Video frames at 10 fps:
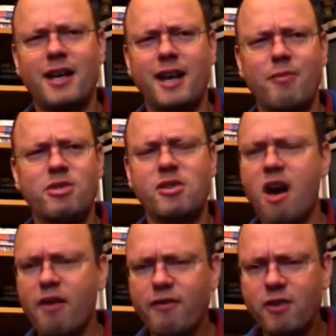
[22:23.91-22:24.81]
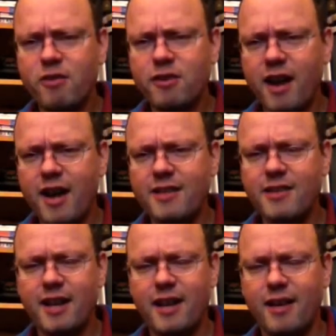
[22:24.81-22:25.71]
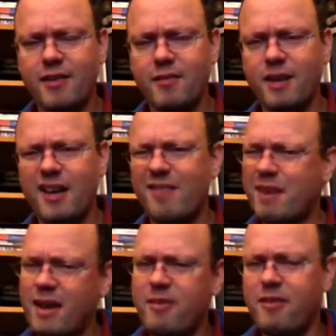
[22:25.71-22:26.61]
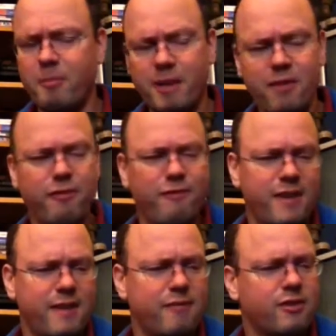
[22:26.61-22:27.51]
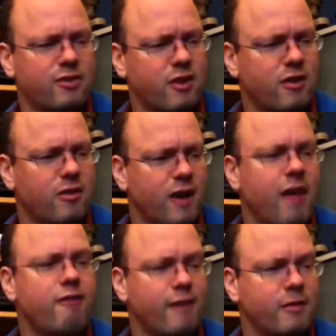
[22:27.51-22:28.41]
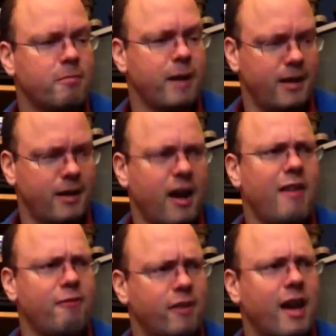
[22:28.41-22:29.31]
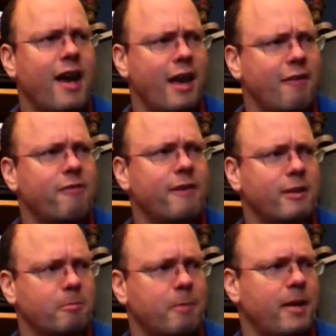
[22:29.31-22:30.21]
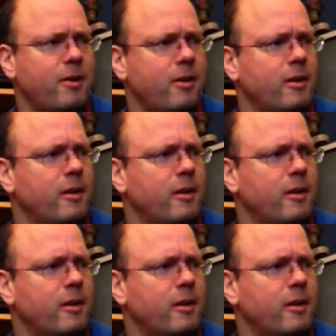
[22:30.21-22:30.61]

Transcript: was coughing all night, and I'm having a bit of a fever, so I felt better. I have felt better.